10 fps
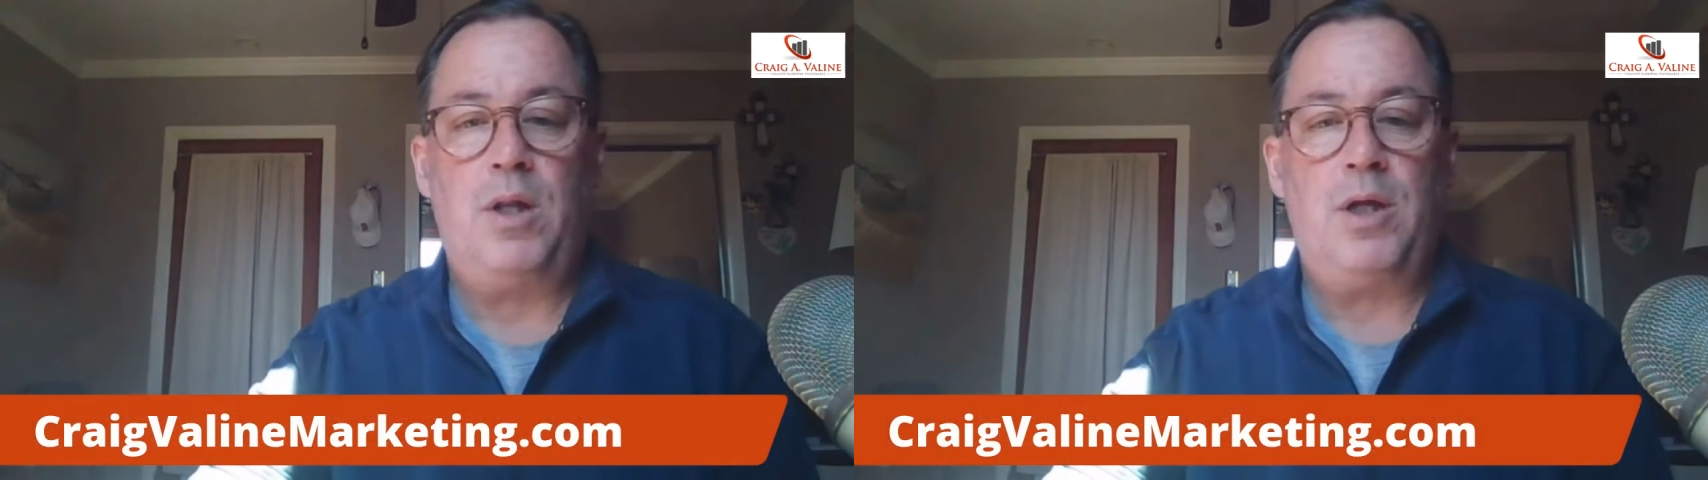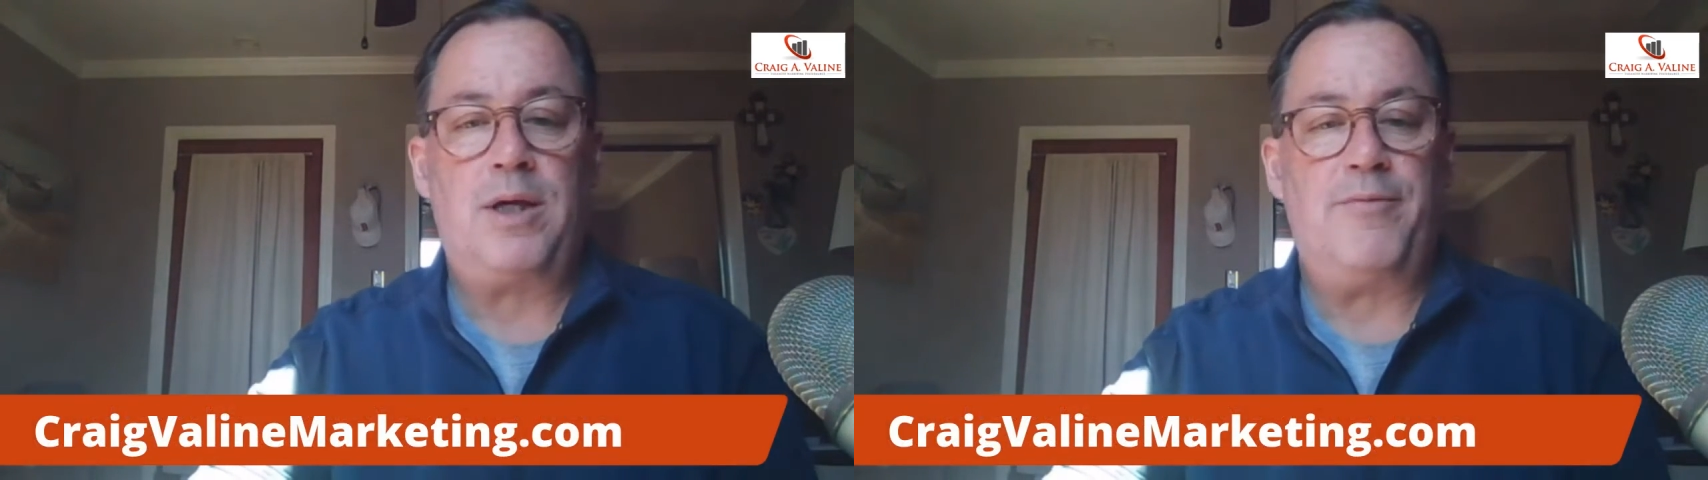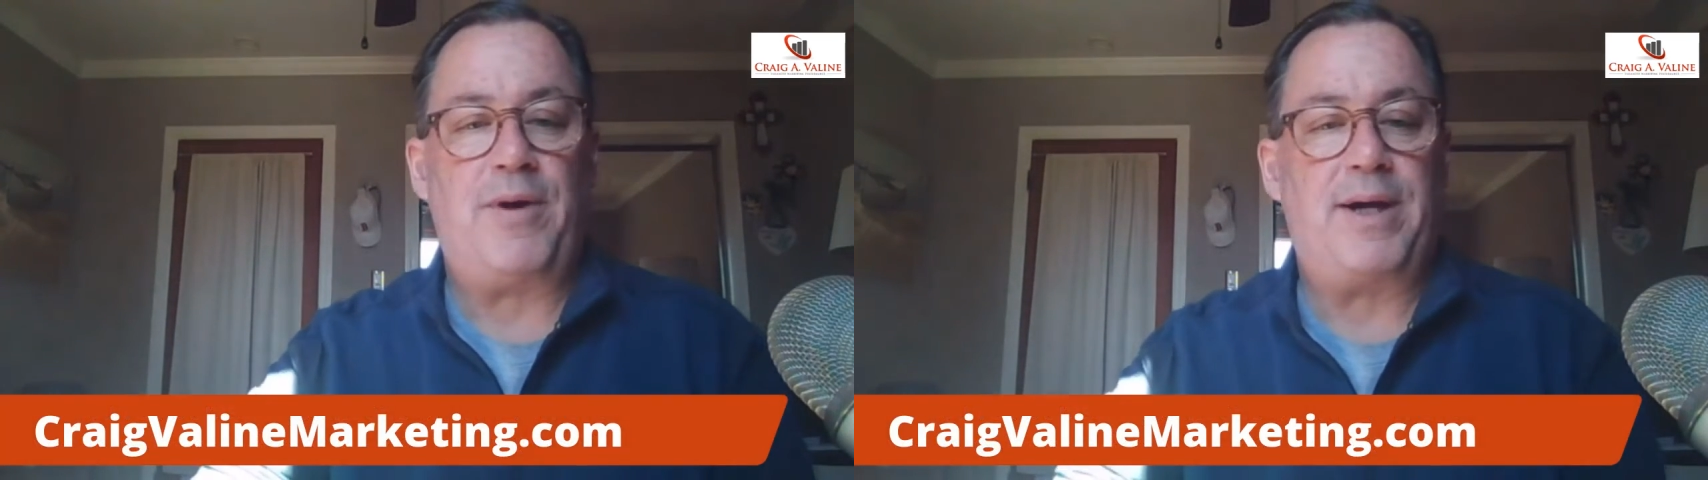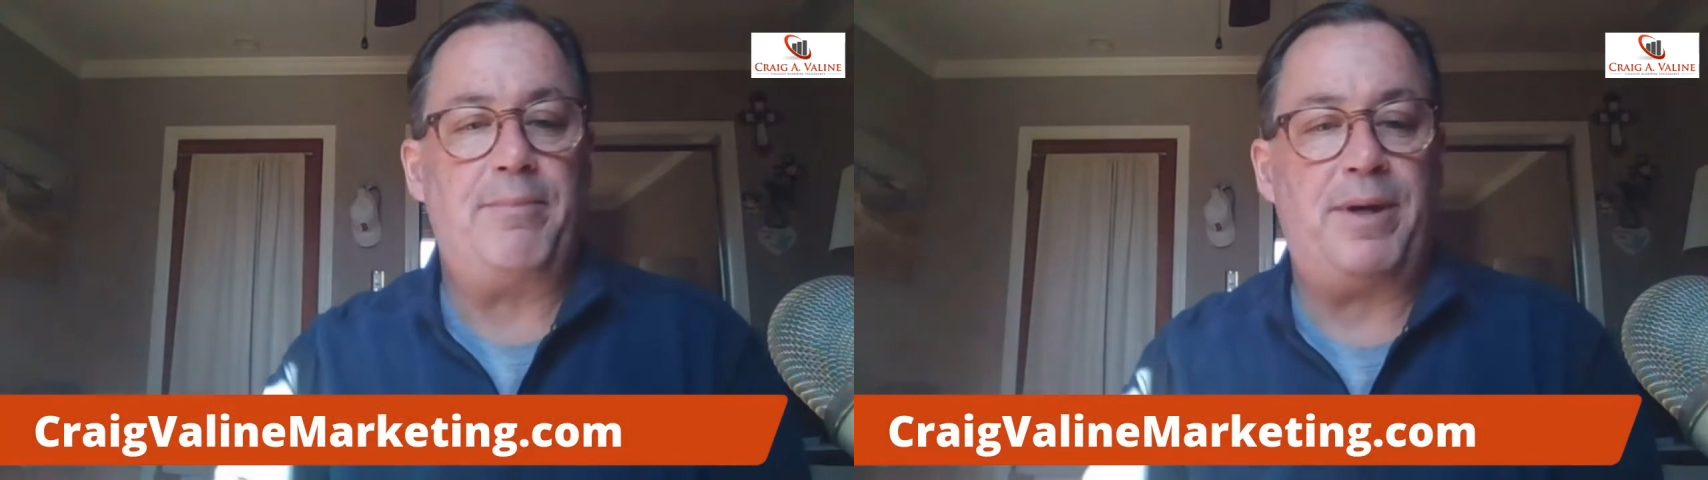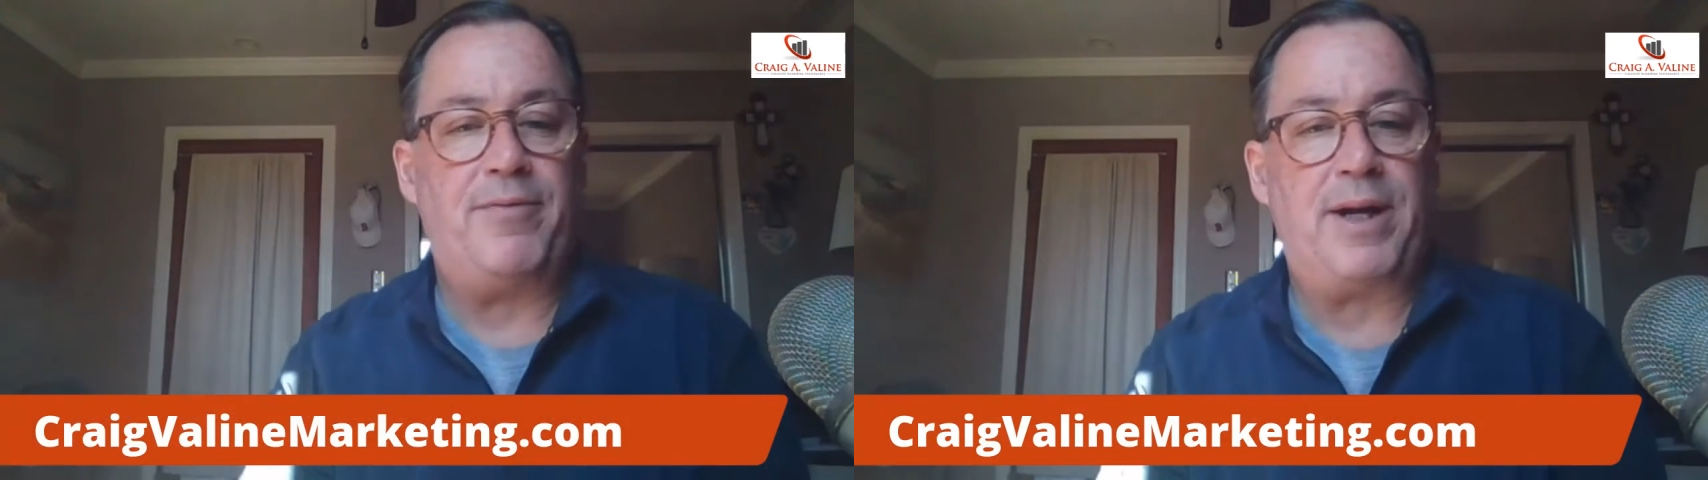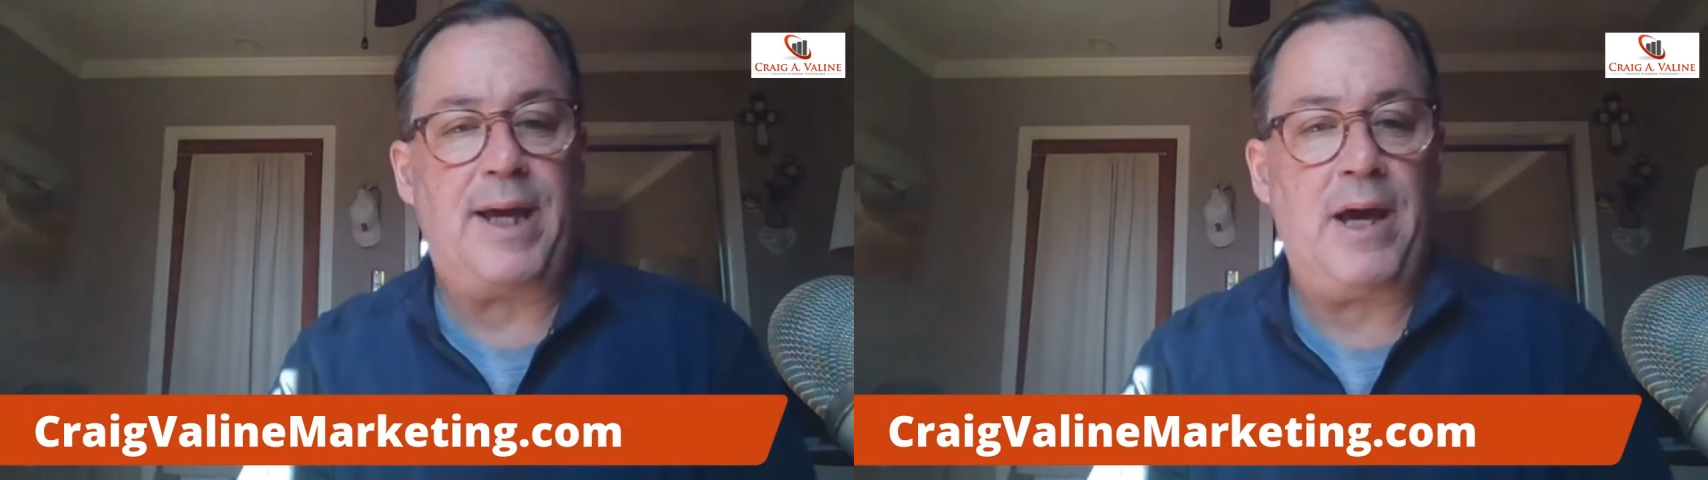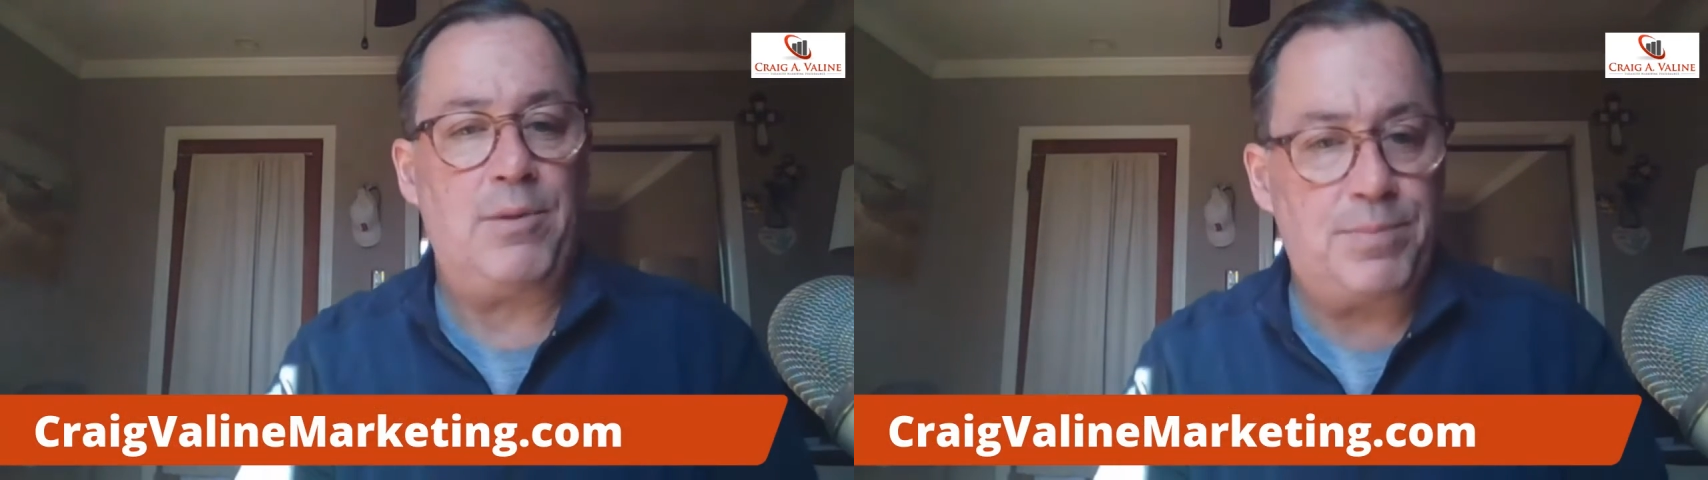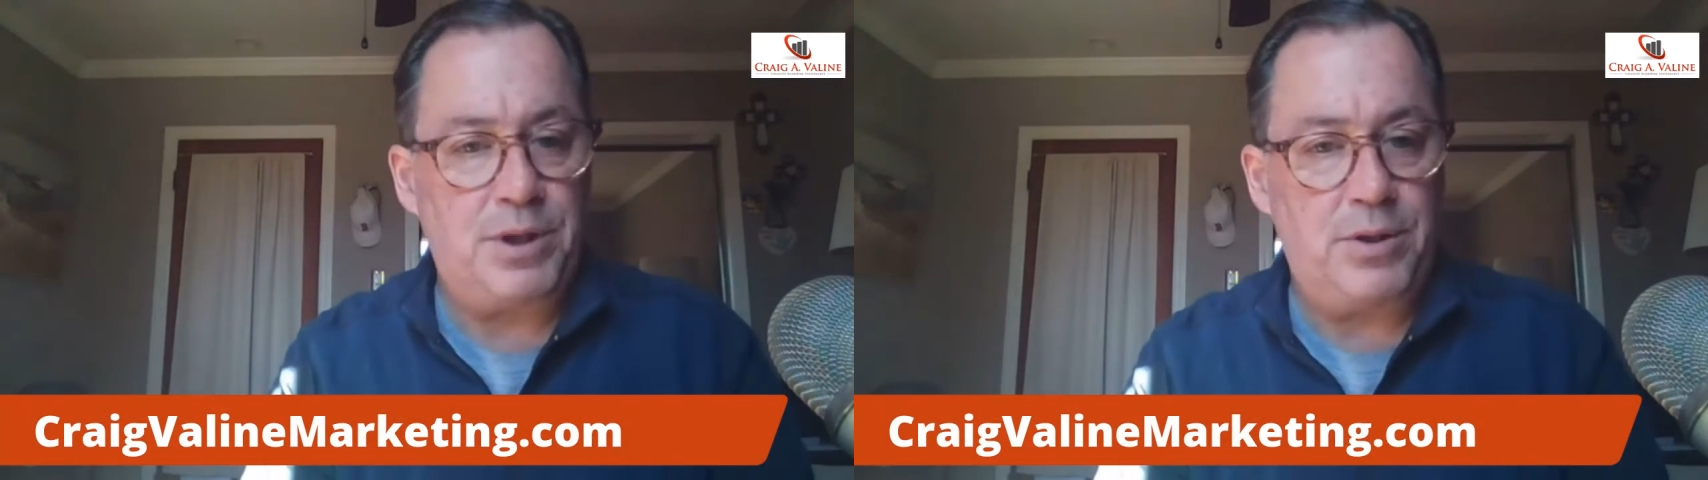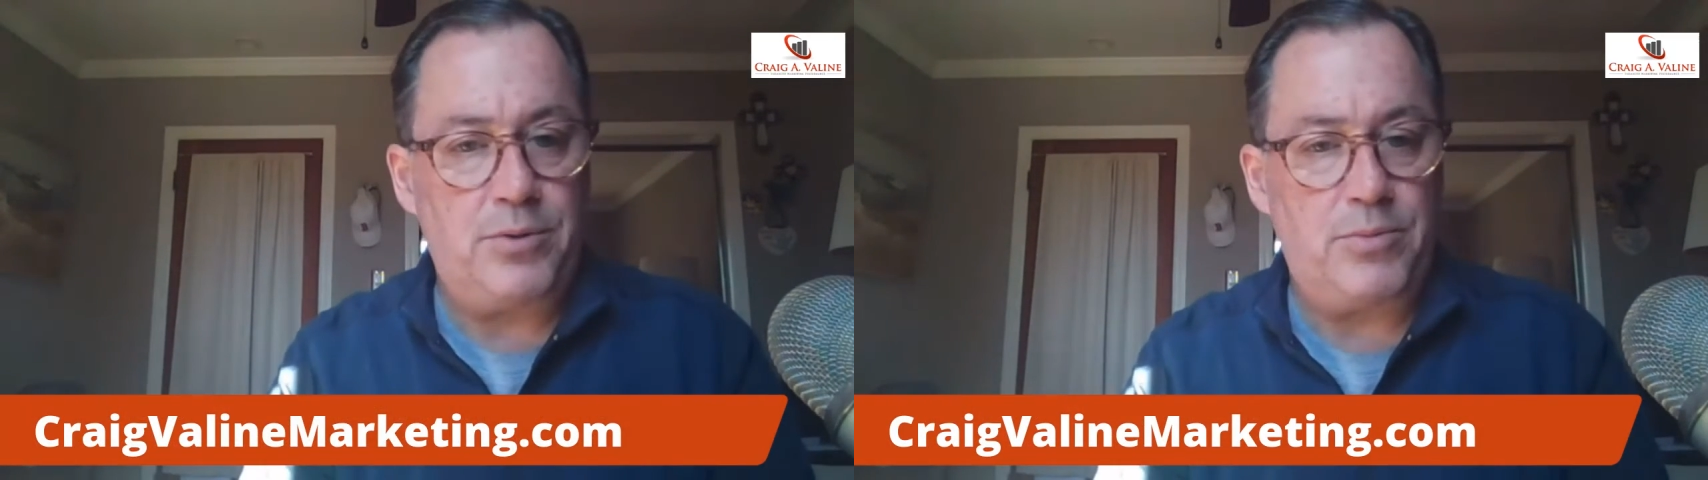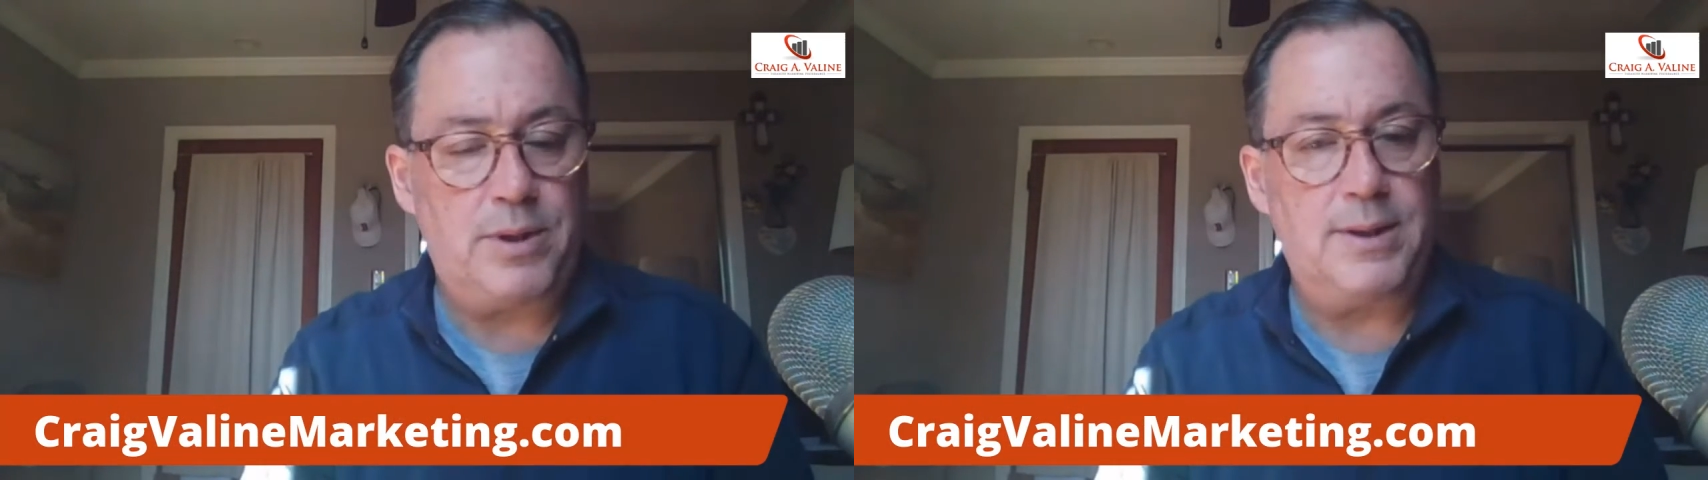Look, if I can be of any help to
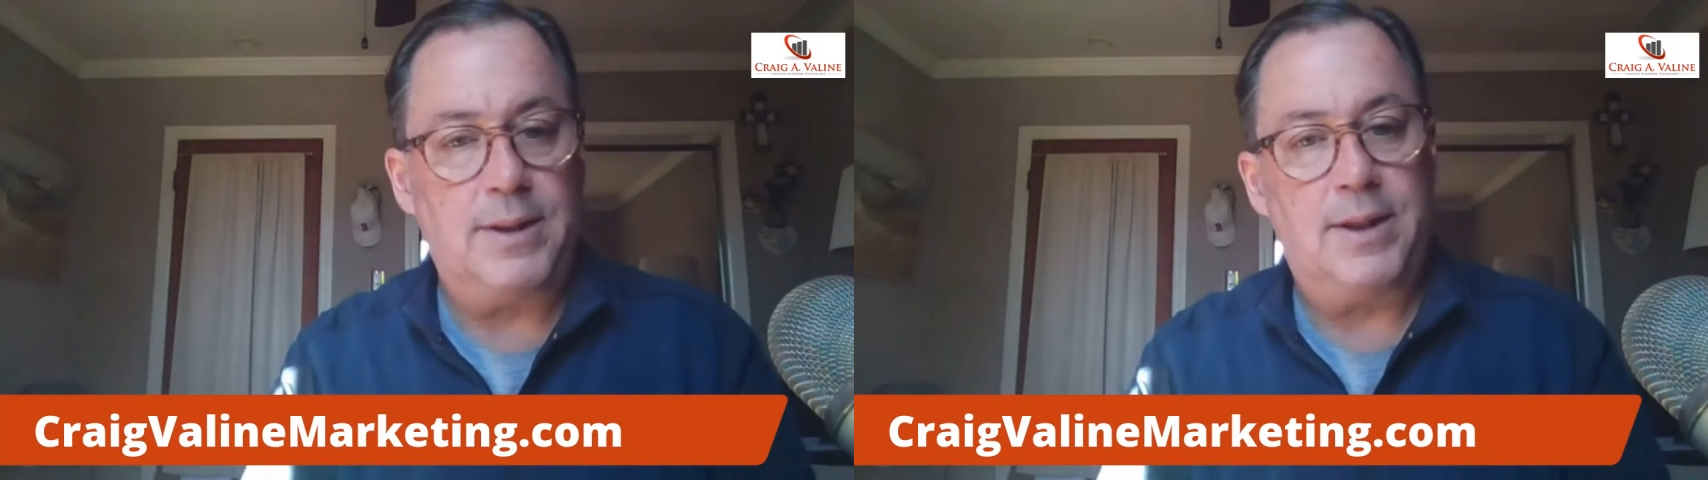you